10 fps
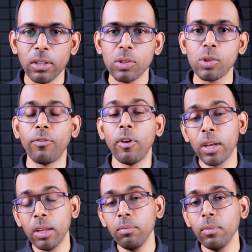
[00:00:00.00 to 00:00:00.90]
So for
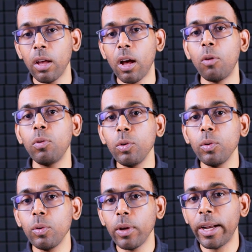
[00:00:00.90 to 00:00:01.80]
him, how do
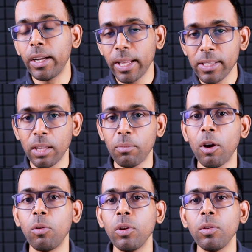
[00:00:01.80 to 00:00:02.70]
you entice him?
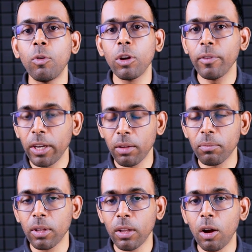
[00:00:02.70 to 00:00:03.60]
How do you motivate
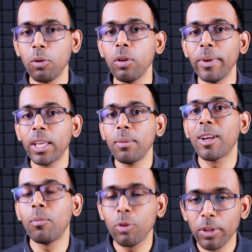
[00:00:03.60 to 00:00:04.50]
him? How do you make him
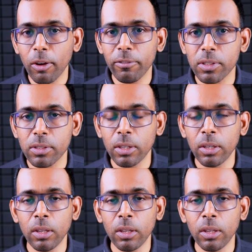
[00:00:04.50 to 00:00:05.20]
come to the office?